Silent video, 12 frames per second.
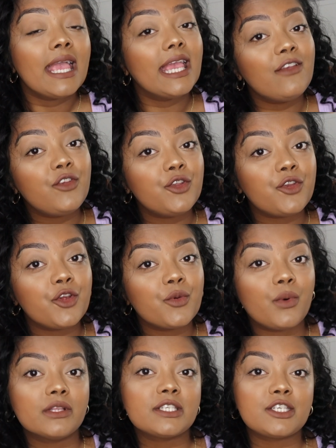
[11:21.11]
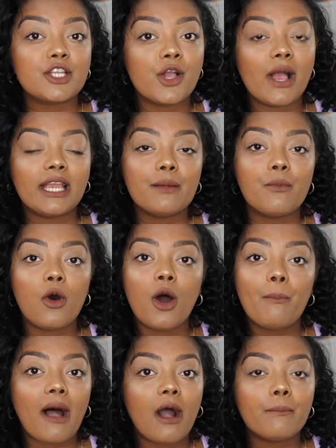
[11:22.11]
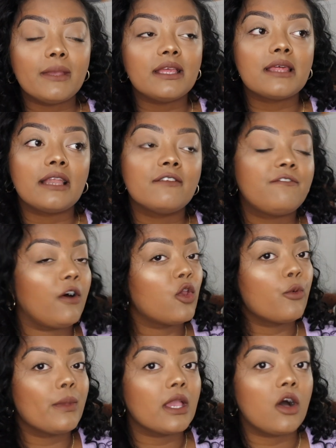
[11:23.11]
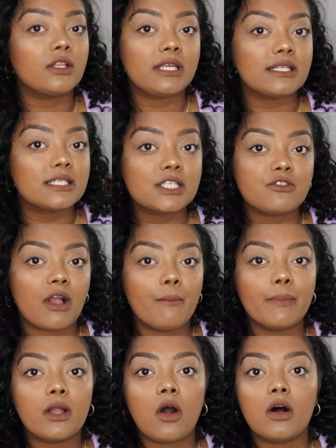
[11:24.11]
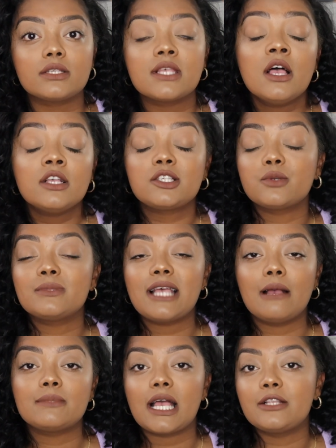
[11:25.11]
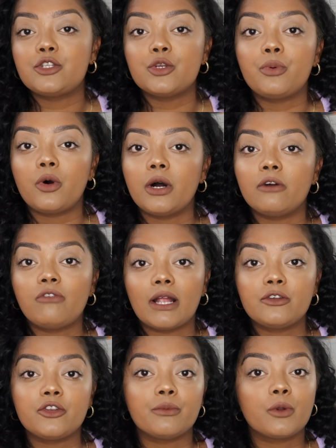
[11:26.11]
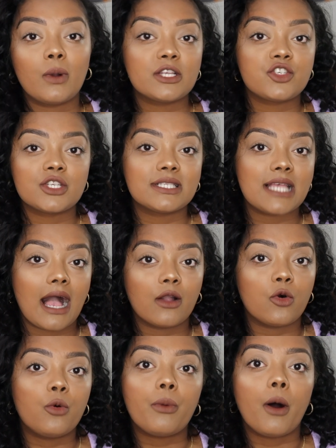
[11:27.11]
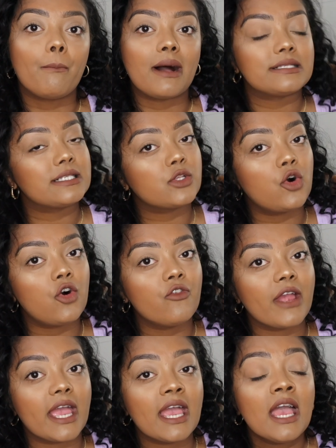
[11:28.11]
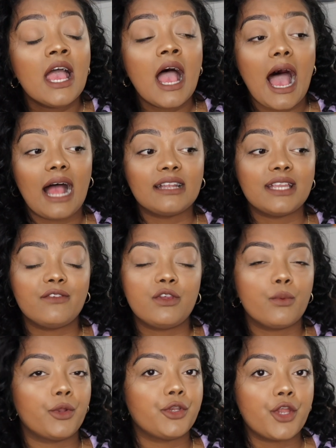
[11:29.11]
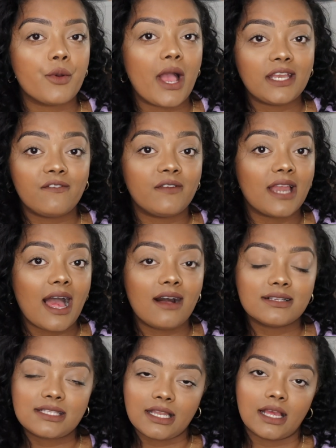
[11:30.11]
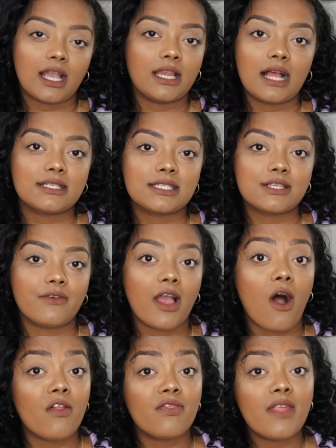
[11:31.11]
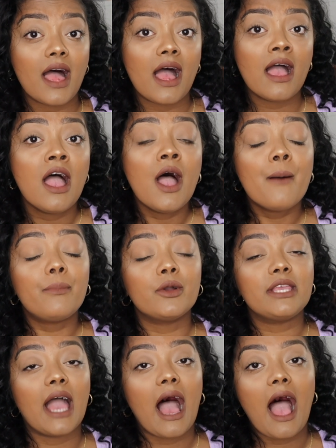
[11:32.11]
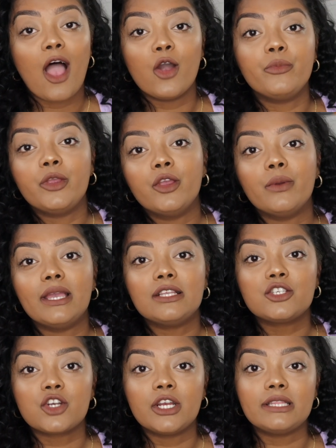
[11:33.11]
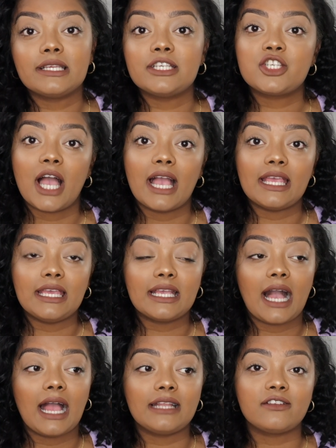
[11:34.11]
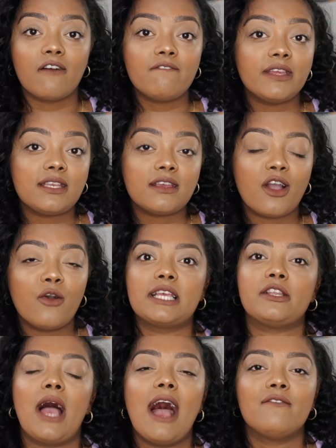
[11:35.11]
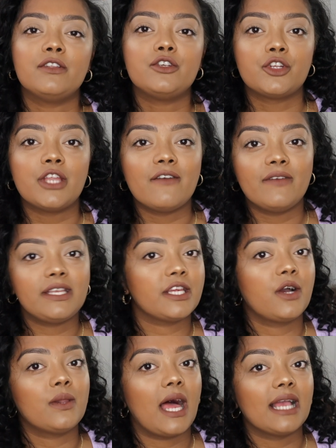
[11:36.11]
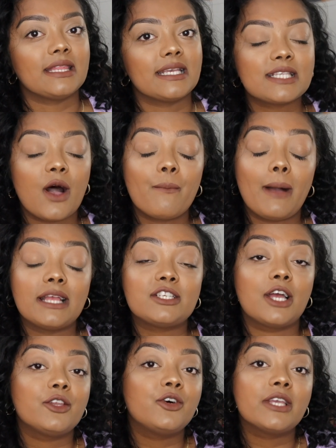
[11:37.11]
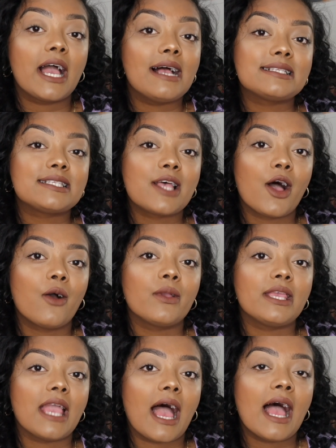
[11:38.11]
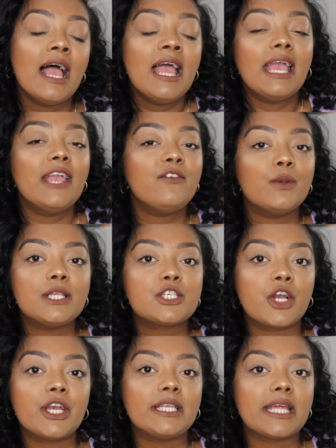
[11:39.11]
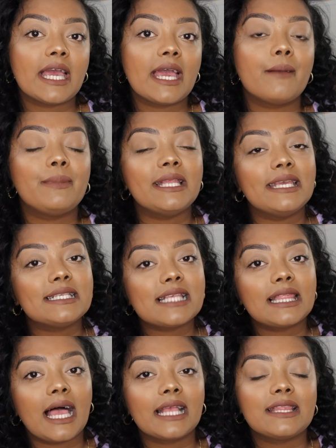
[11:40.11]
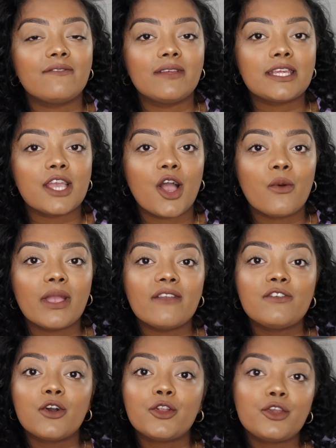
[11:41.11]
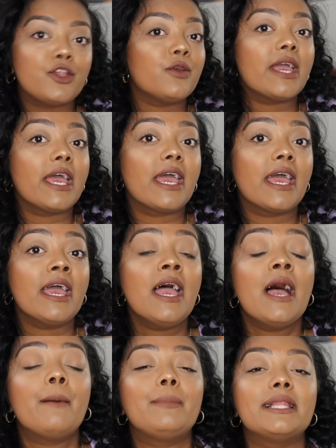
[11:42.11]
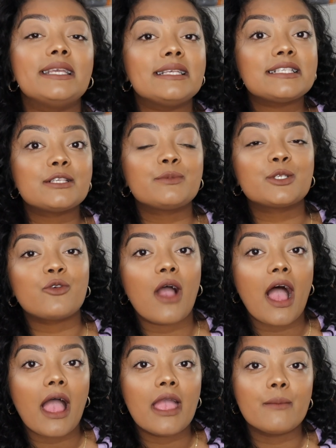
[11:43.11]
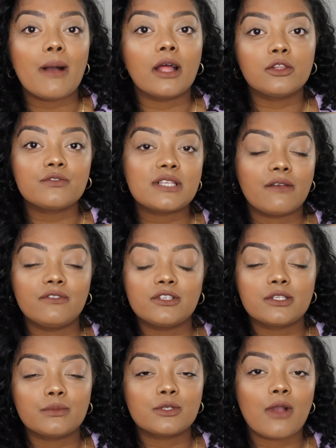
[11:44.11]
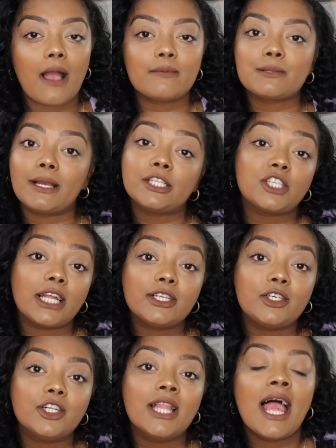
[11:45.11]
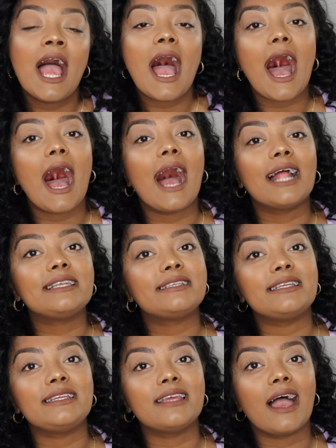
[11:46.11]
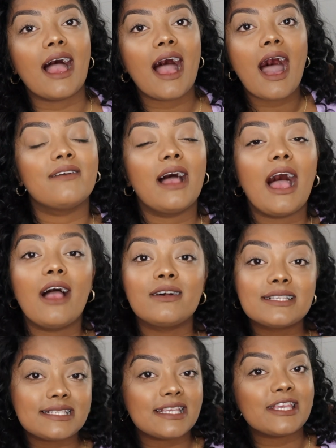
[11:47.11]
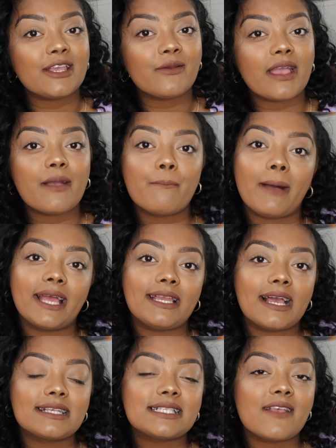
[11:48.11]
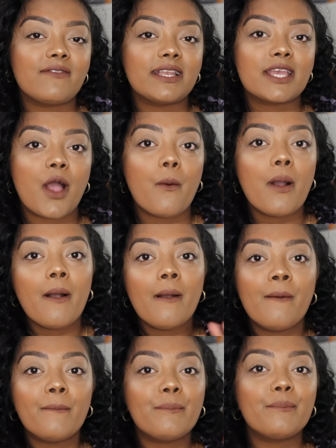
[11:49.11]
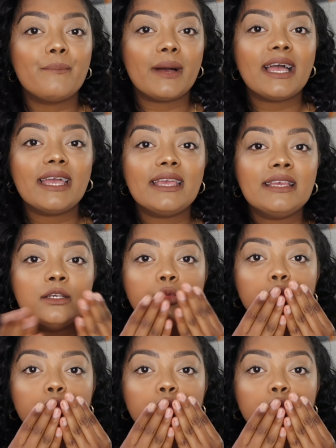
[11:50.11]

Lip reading: If you do want to know any more about me, then follow me on Instagram, because sometimes I do put a random question tag up on my story, and if you want to know anything else, then I can answer it on there. But yeah, I hope you enjoyed this chatty kind of video. I haven't done a video like this on my channel yet, so yeah, if you enjoyed it, please like the video. If you're new here, please subscribe. I'd love to have you subscribe to my channel. And yeah, I'll see you in my next video. Bye.